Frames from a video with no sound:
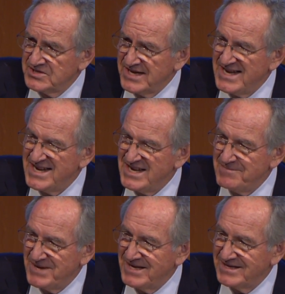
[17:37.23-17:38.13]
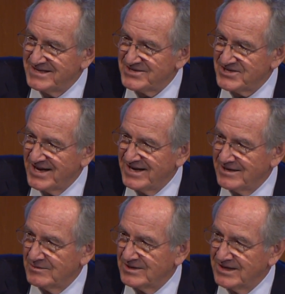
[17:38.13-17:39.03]
Independence,
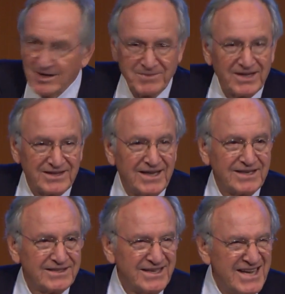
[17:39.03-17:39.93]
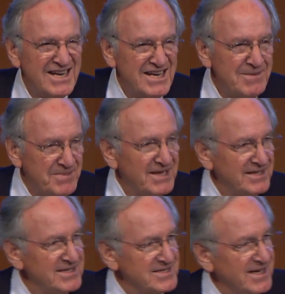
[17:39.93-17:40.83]
Iowa. How about that?
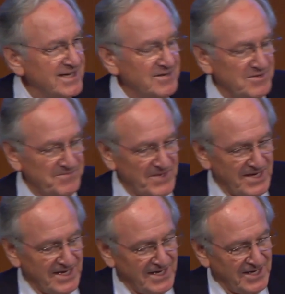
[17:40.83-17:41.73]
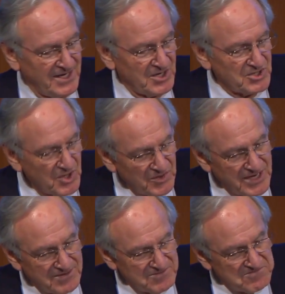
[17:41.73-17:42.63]
Independence, Iowa. So
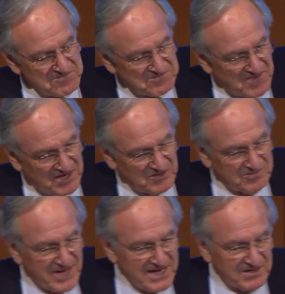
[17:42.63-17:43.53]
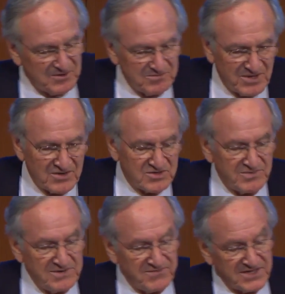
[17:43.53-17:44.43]
they got a little bank loan, borrowed some
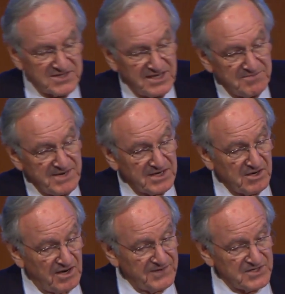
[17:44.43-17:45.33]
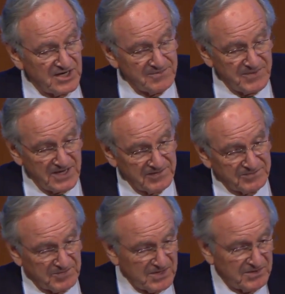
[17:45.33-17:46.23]
money, fixed it up, made a coffee shop out of
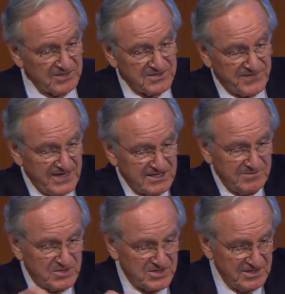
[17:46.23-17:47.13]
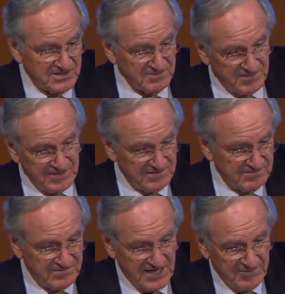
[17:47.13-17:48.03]
it, bought all these fancy machines that
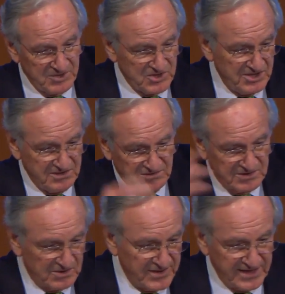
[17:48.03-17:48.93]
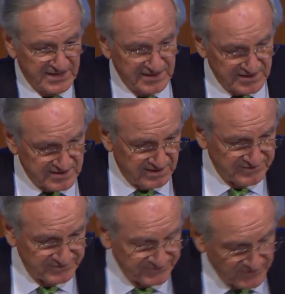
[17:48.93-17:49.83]
make cappuccino and all that kind of stuff.